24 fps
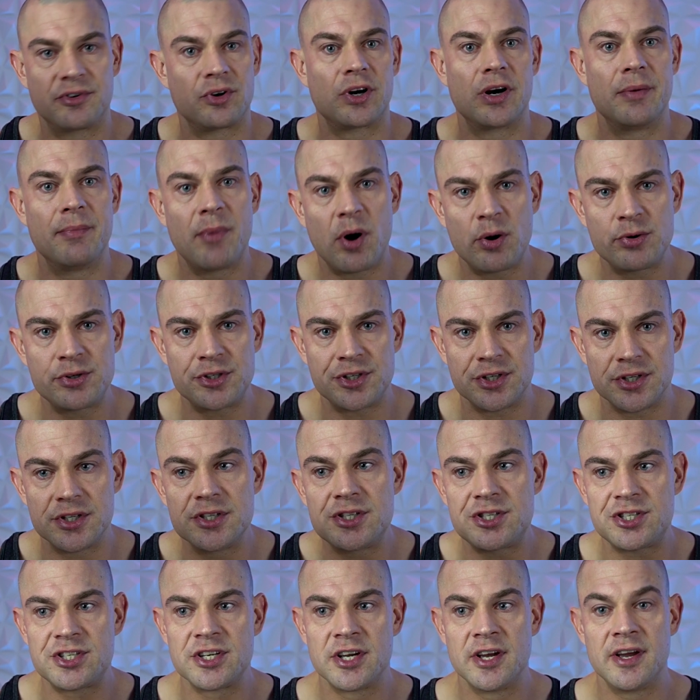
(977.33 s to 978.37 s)
your
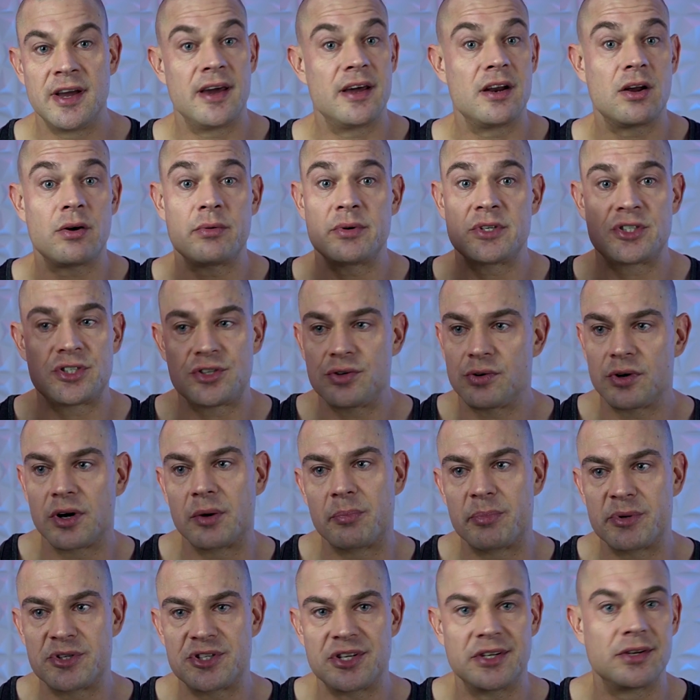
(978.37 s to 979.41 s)
emotions and always 200%